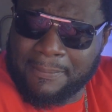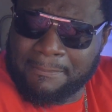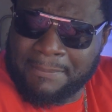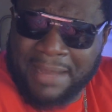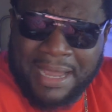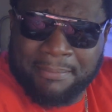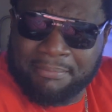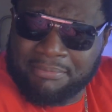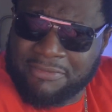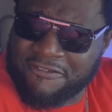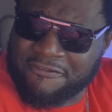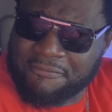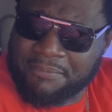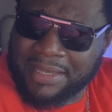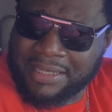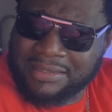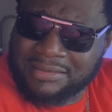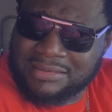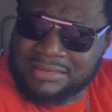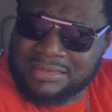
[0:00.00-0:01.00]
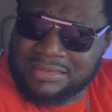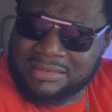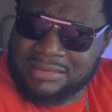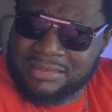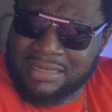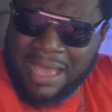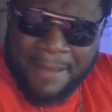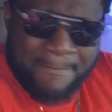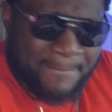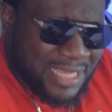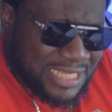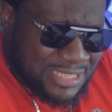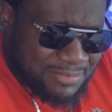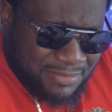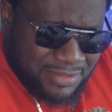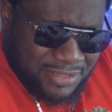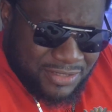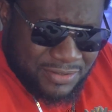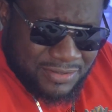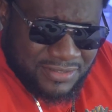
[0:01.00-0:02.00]
my movement and makes
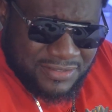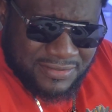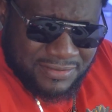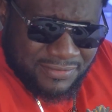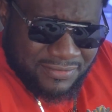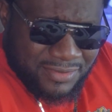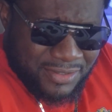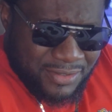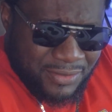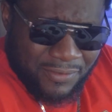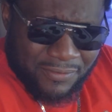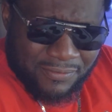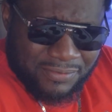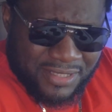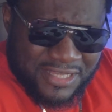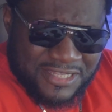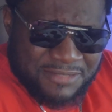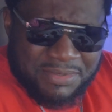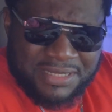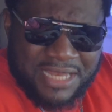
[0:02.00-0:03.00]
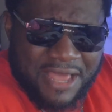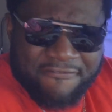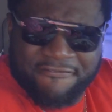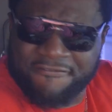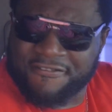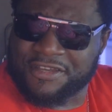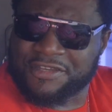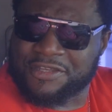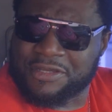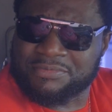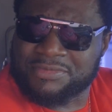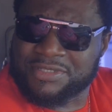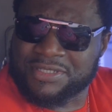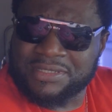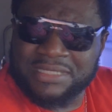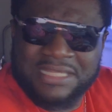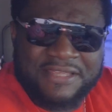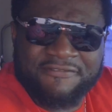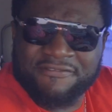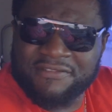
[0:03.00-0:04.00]
me just, you know, gives me that freedom to
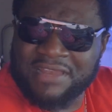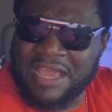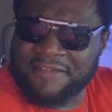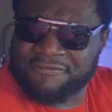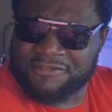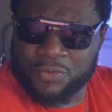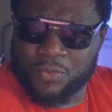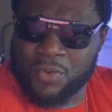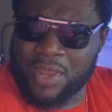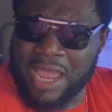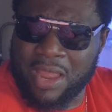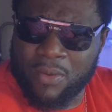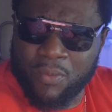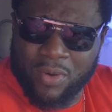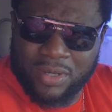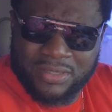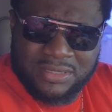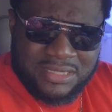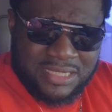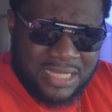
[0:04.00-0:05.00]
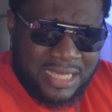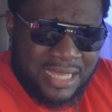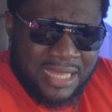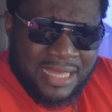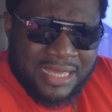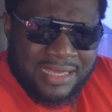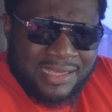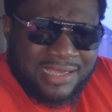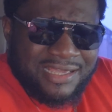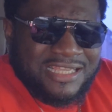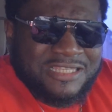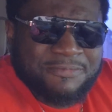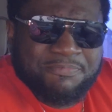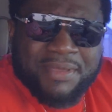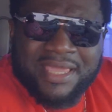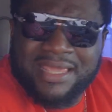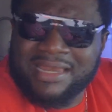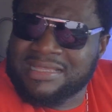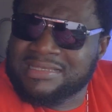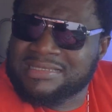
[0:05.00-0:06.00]
live life the way I want is
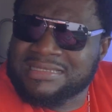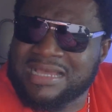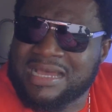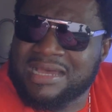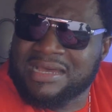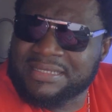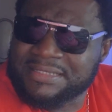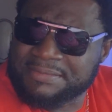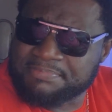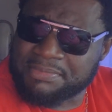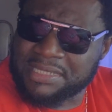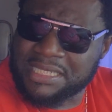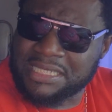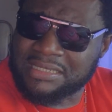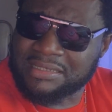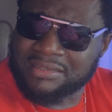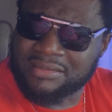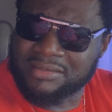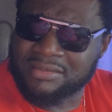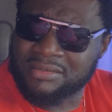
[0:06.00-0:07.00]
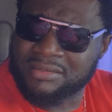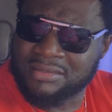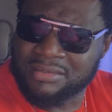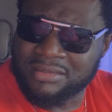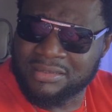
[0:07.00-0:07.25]
beginning to hurt me.